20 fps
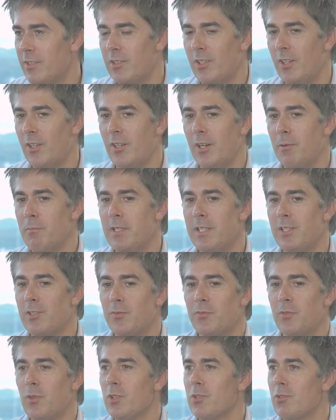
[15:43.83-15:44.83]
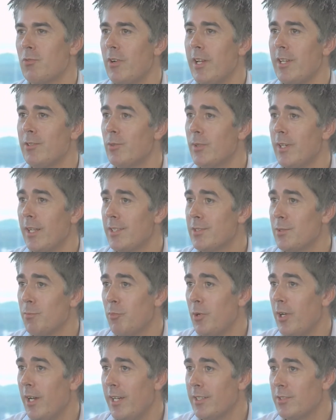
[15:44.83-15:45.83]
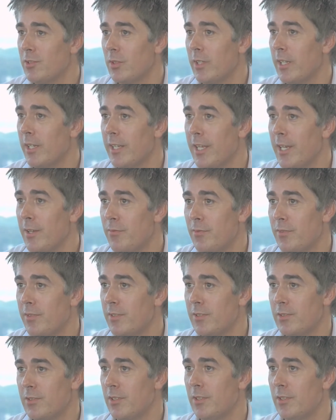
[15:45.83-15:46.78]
So, I mean, it's of course great to get a surprise, to get a gift.